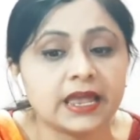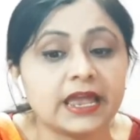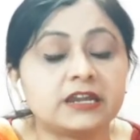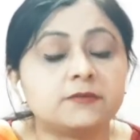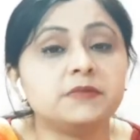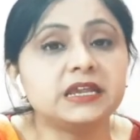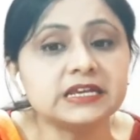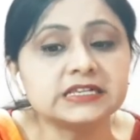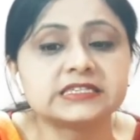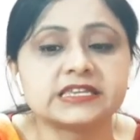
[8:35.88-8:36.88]
It
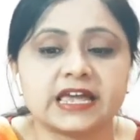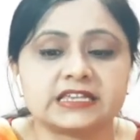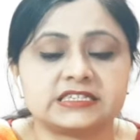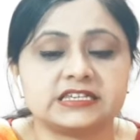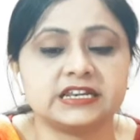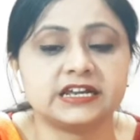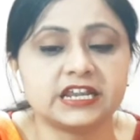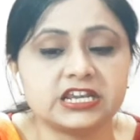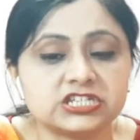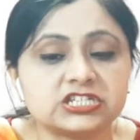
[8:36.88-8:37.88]
means
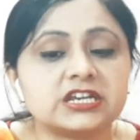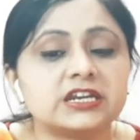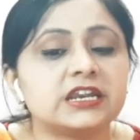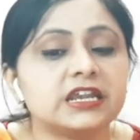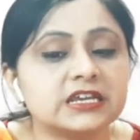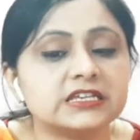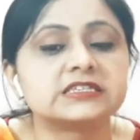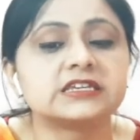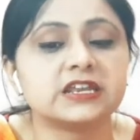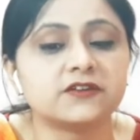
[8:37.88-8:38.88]
acceleration
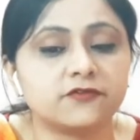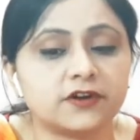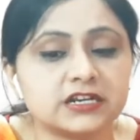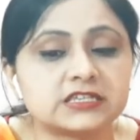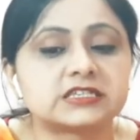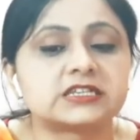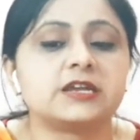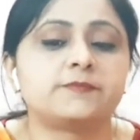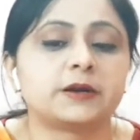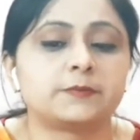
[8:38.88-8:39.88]
is
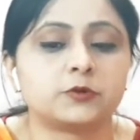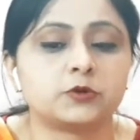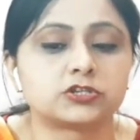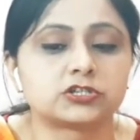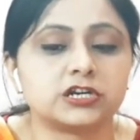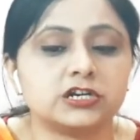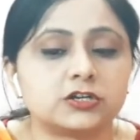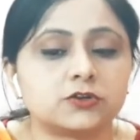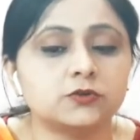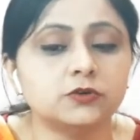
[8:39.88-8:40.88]
inversely
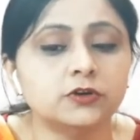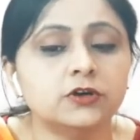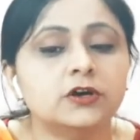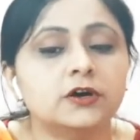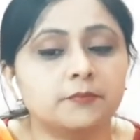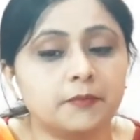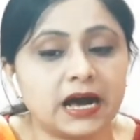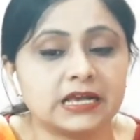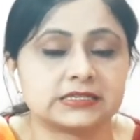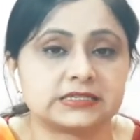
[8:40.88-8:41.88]
proportional to
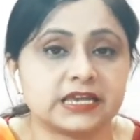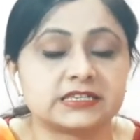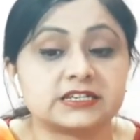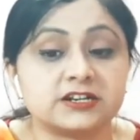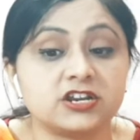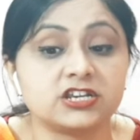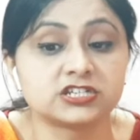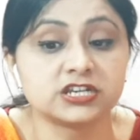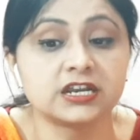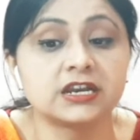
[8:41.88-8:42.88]
mass.
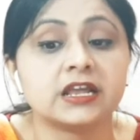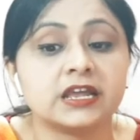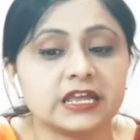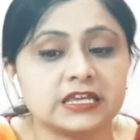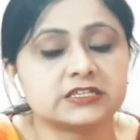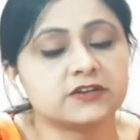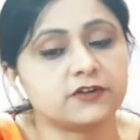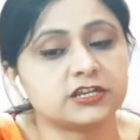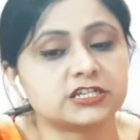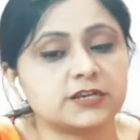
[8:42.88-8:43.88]
Acceleration is
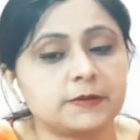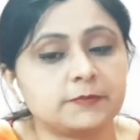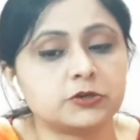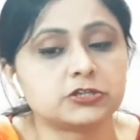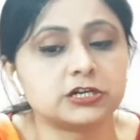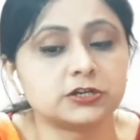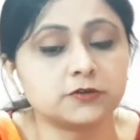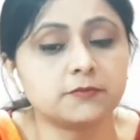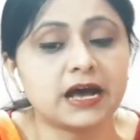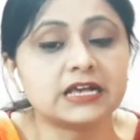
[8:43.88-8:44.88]
inversely proportional
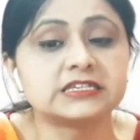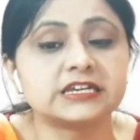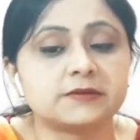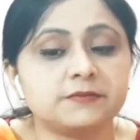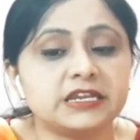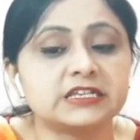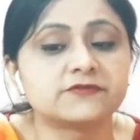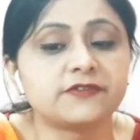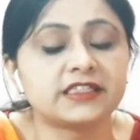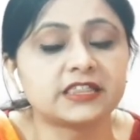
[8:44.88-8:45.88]
to mass. It
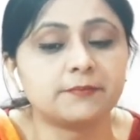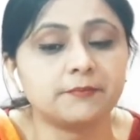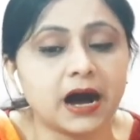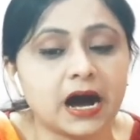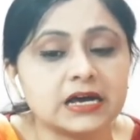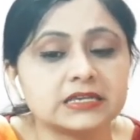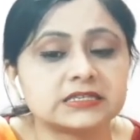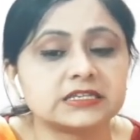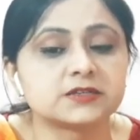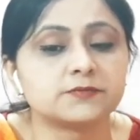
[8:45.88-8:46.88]
means when the
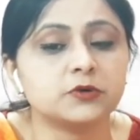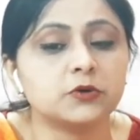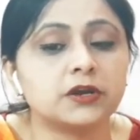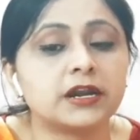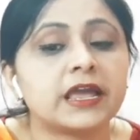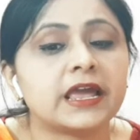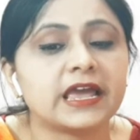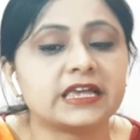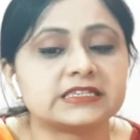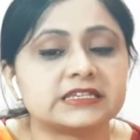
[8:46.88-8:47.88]
mass is more,
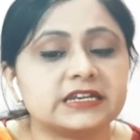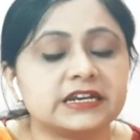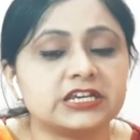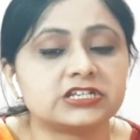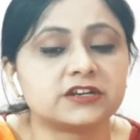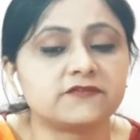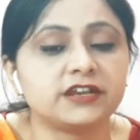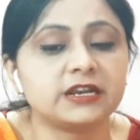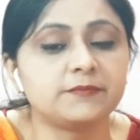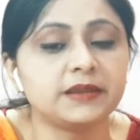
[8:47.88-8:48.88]
acceleration
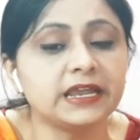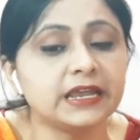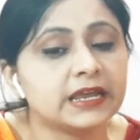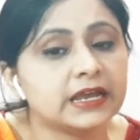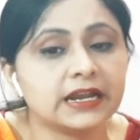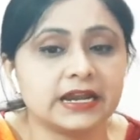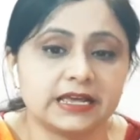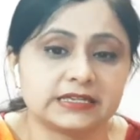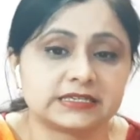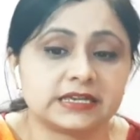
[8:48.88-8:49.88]
will be
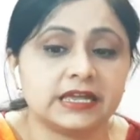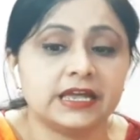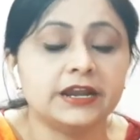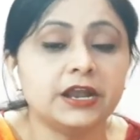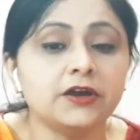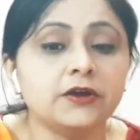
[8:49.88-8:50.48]
less. Now